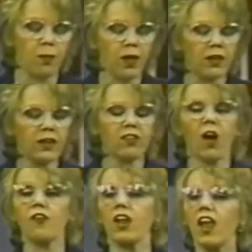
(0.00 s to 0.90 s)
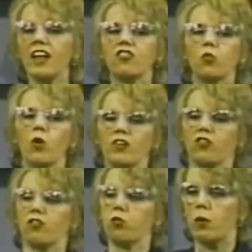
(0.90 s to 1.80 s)
millions of alleged
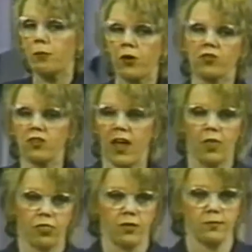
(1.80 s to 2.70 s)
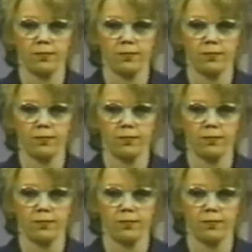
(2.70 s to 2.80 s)
witches were put to death.